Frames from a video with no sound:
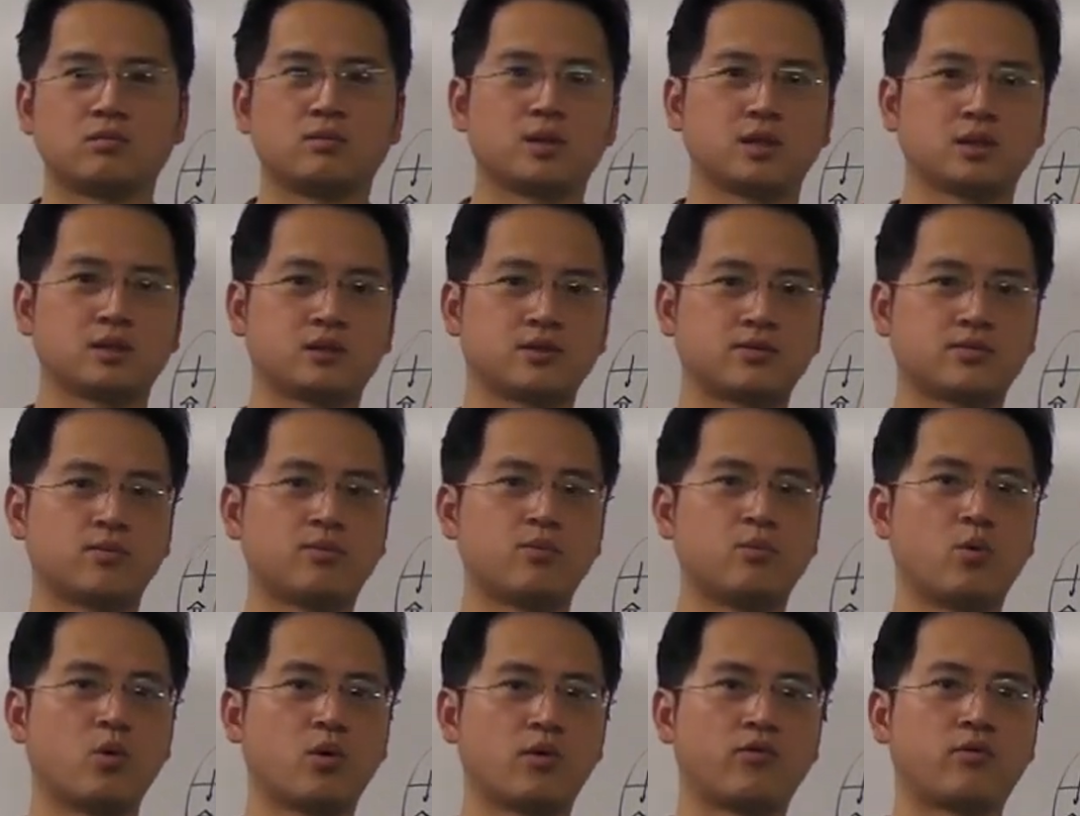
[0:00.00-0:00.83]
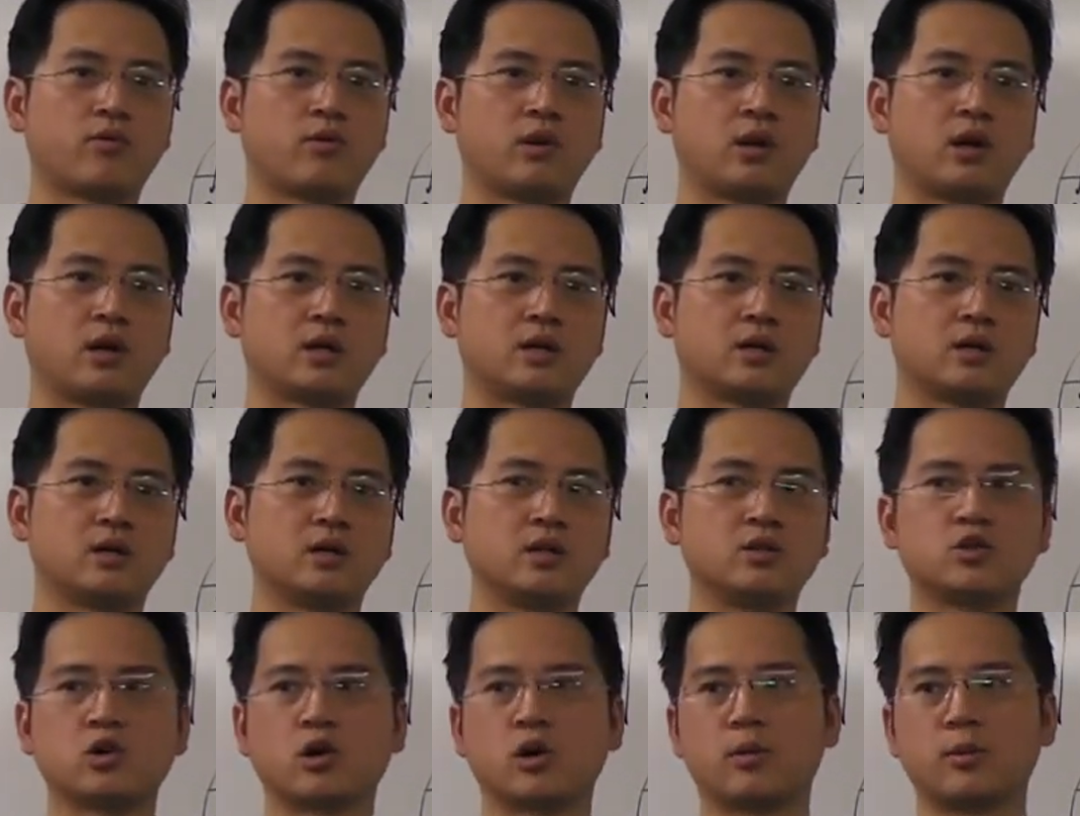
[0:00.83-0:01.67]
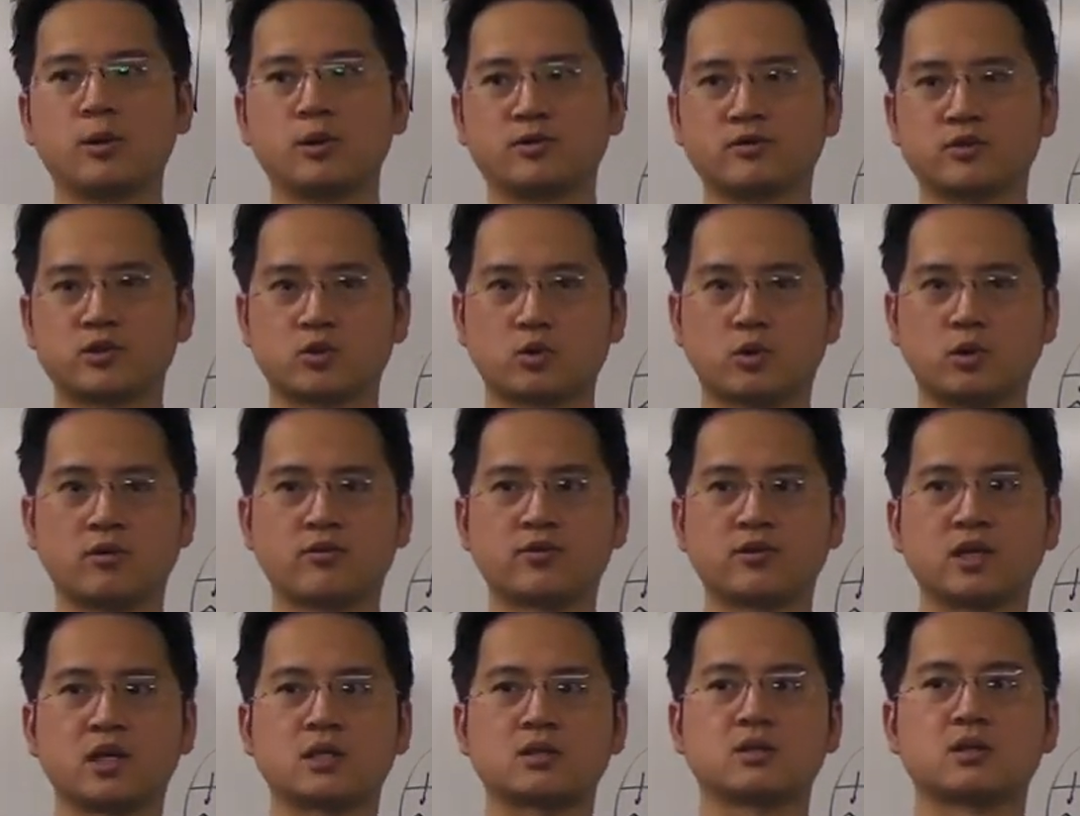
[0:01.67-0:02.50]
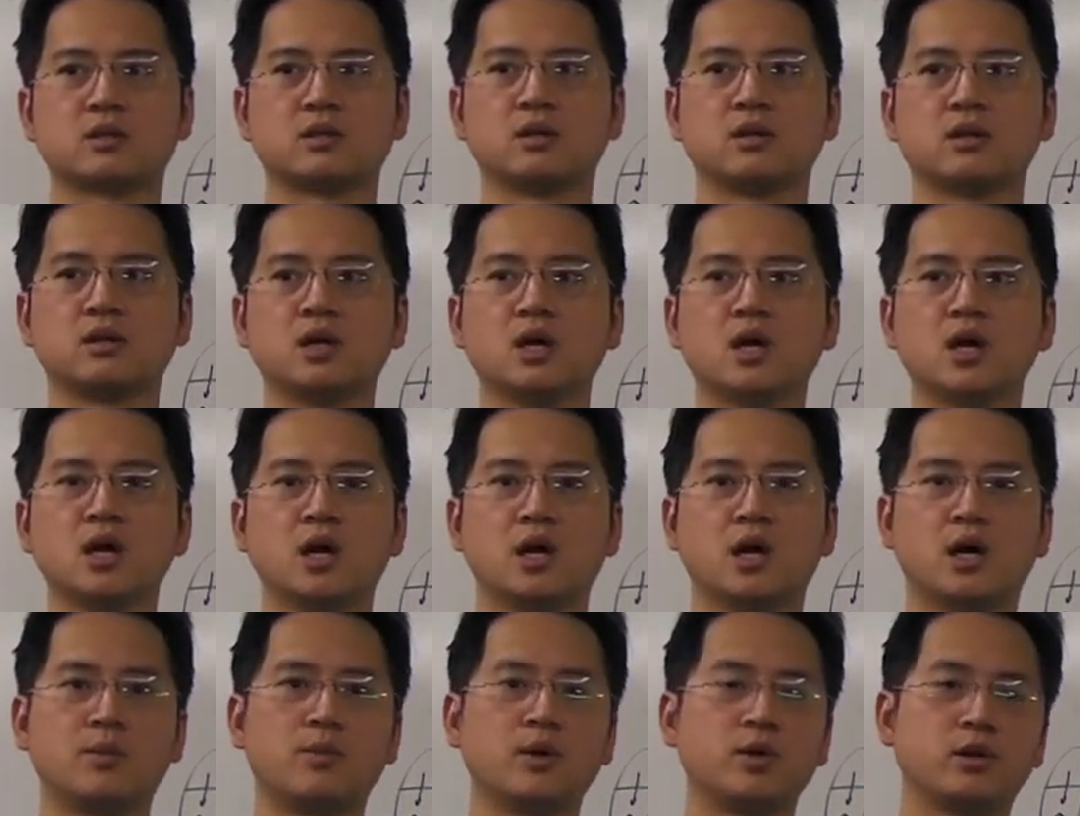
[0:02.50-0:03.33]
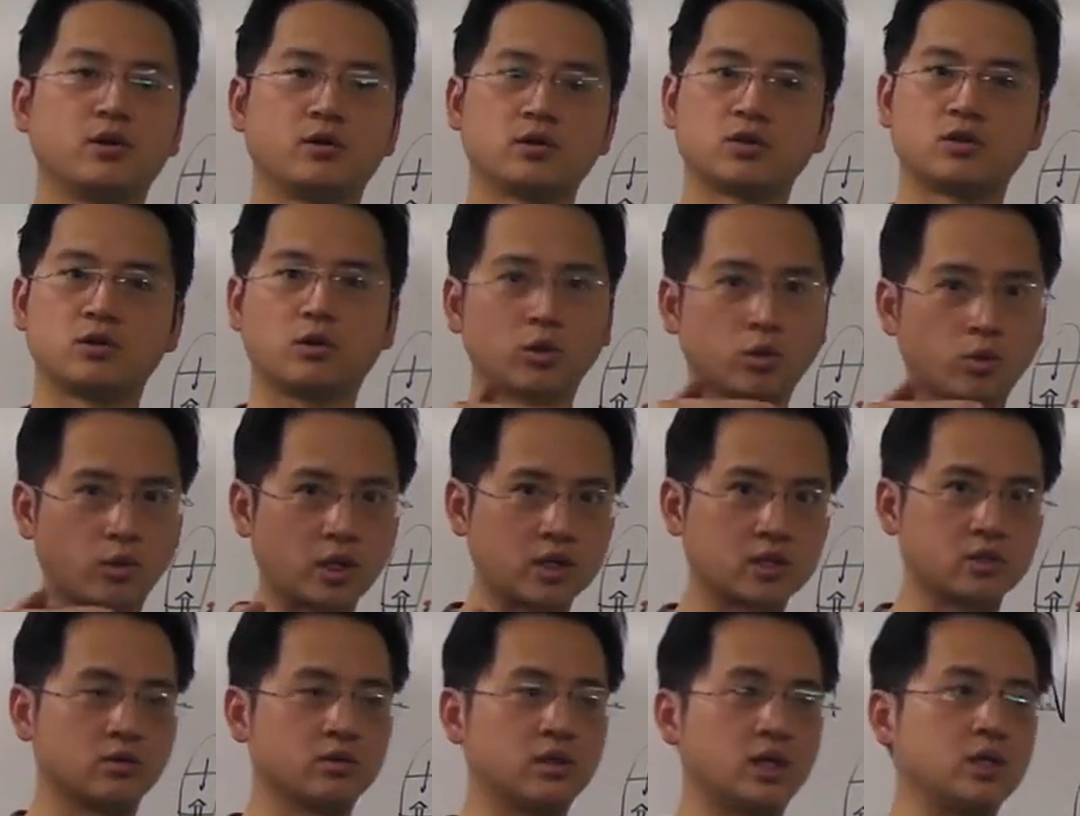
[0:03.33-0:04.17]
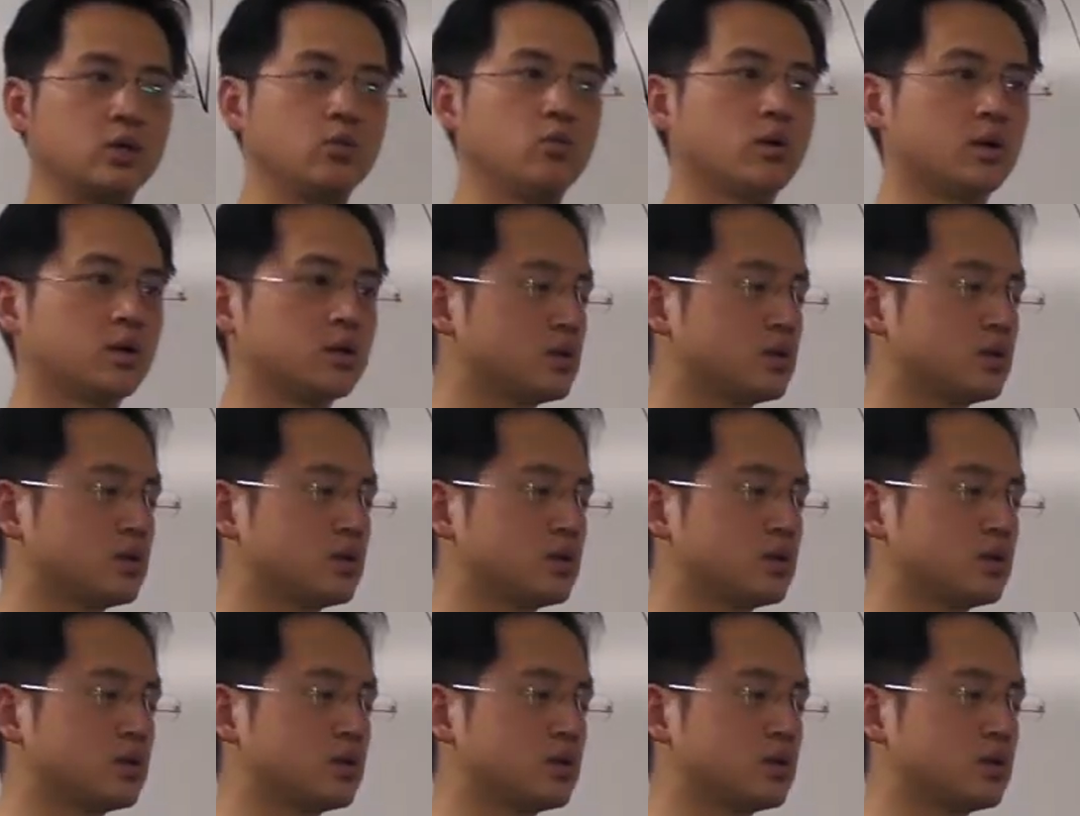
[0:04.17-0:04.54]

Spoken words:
that's more for like an interpretive sort of session. But there are certain thresholds that you